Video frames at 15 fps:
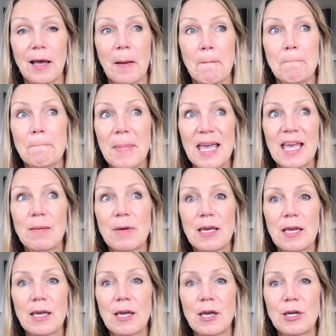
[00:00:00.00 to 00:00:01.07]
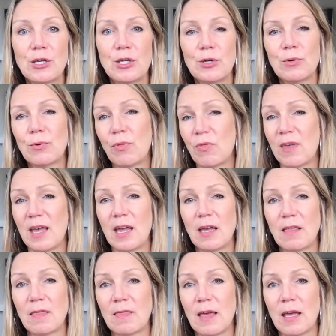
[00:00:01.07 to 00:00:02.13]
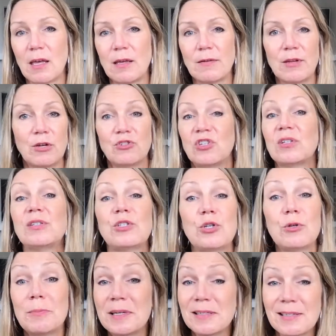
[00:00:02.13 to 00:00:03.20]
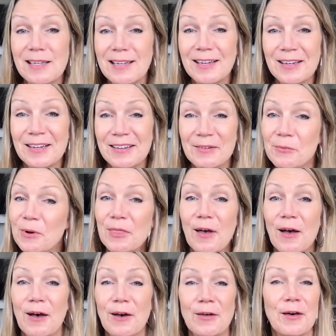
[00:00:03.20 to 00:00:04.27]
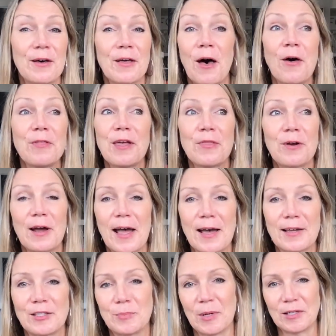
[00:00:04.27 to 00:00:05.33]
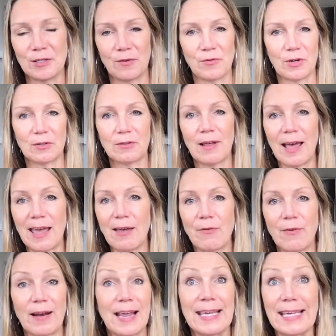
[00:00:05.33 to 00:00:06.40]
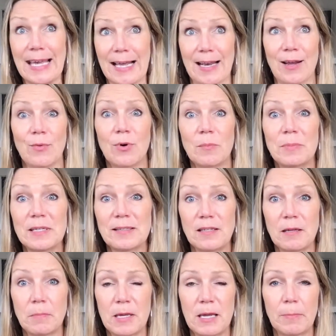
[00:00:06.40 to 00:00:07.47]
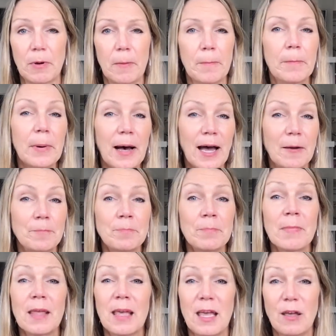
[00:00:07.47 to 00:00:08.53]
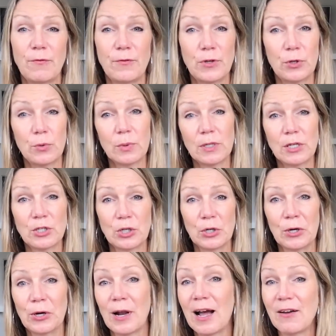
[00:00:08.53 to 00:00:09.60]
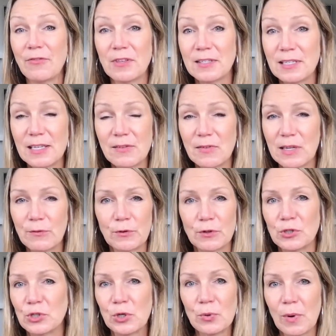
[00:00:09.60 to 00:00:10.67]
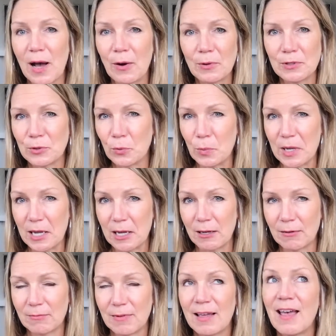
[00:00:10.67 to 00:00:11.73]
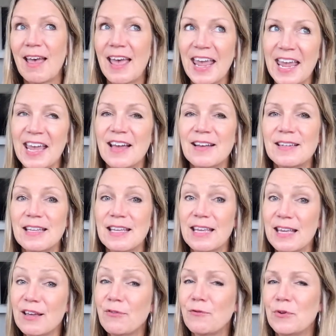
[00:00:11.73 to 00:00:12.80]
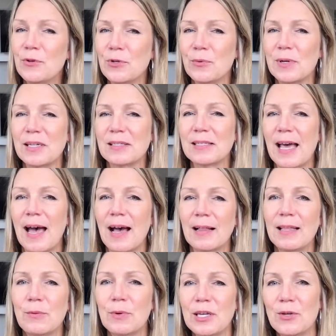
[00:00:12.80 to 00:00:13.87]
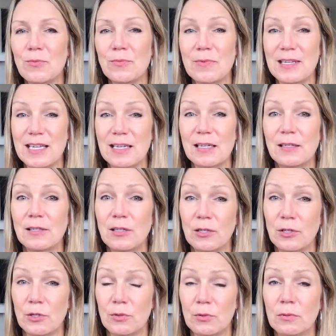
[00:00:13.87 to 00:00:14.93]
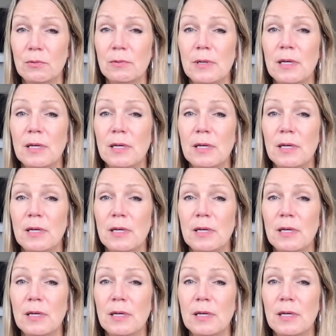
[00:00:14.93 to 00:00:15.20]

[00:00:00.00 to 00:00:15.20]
Maybe you think that you're just too busy with all the other aspects of your life, and I get it, we're busy people, but if you were to turn off the TV for 2 hours a week, and if you knew exactly what you needed to do,